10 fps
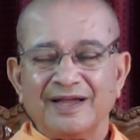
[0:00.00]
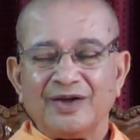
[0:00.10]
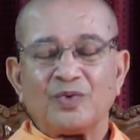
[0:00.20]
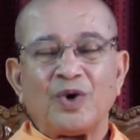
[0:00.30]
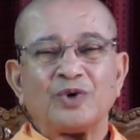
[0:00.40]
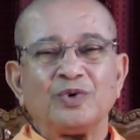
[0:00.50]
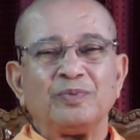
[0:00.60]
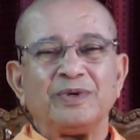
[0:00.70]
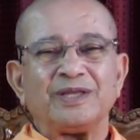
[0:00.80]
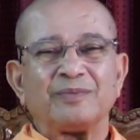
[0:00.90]
what would
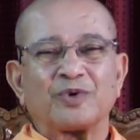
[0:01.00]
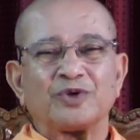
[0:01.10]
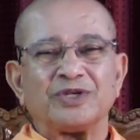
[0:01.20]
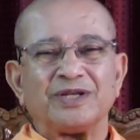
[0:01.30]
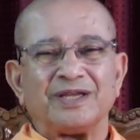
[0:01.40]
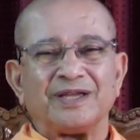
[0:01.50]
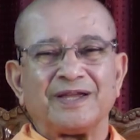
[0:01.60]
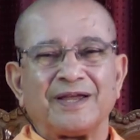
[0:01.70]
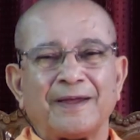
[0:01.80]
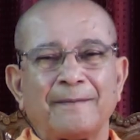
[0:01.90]
be the progeny?
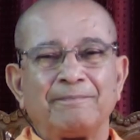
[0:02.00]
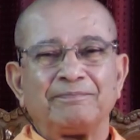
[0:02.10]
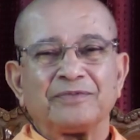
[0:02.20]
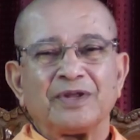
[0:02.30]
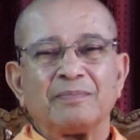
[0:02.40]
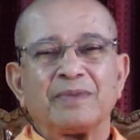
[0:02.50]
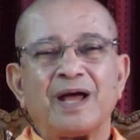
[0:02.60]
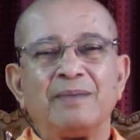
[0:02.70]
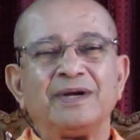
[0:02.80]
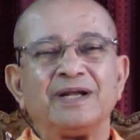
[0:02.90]

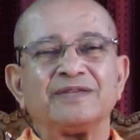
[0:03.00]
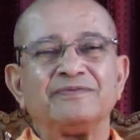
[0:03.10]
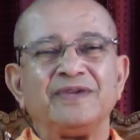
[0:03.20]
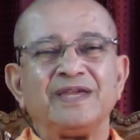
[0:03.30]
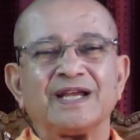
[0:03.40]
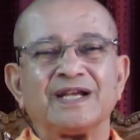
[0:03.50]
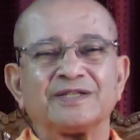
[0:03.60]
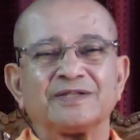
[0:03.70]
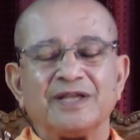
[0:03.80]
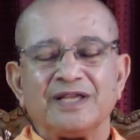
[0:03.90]
Brahmana is weak and
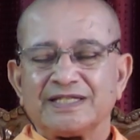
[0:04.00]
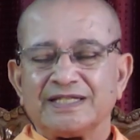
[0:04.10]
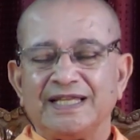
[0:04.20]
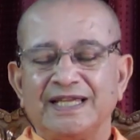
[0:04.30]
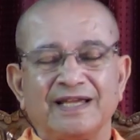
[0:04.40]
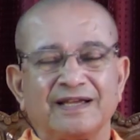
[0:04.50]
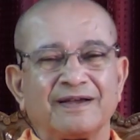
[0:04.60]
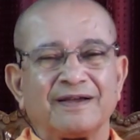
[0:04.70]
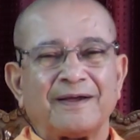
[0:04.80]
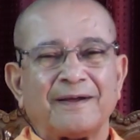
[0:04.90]
sneak
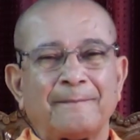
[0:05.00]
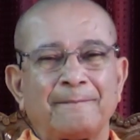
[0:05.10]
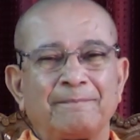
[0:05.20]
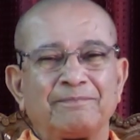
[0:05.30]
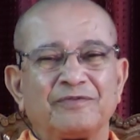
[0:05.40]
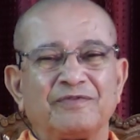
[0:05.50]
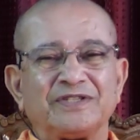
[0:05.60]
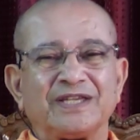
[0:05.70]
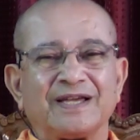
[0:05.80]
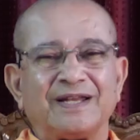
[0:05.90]

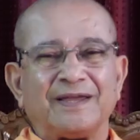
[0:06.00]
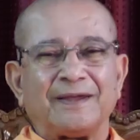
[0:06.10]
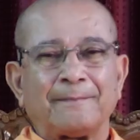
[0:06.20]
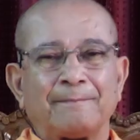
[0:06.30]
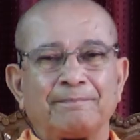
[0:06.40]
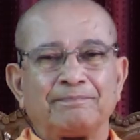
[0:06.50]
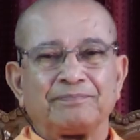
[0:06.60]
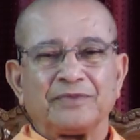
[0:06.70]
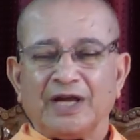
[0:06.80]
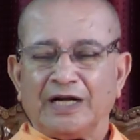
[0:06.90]
physically.
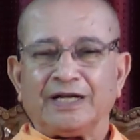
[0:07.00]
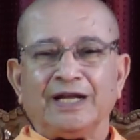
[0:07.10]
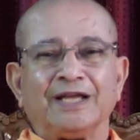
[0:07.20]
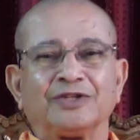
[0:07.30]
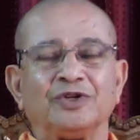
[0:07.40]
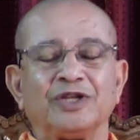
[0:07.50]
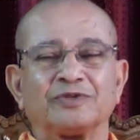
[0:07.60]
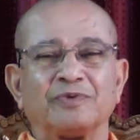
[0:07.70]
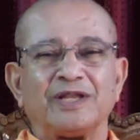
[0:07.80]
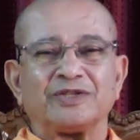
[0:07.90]
Intellectually he is
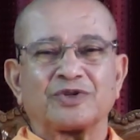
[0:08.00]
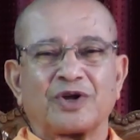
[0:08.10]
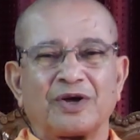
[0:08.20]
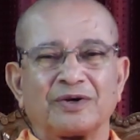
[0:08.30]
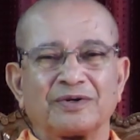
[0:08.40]
very strong.